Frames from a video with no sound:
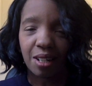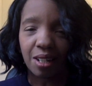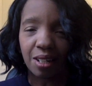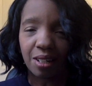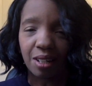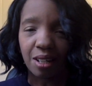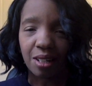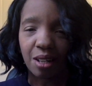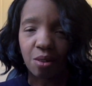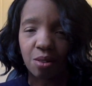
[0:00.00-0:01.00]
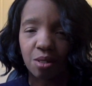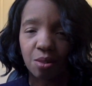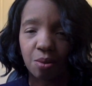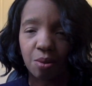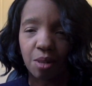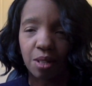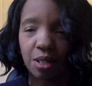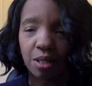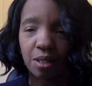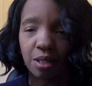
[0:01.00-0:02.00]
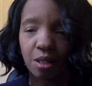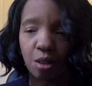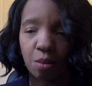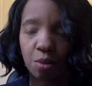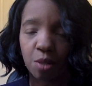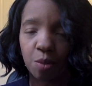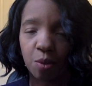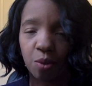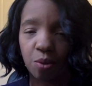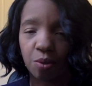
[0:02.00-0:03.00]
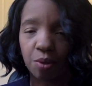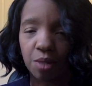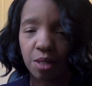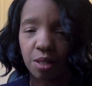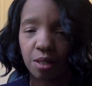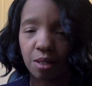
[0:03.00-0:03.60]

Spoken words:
And they also, I think the Yabra spilled over into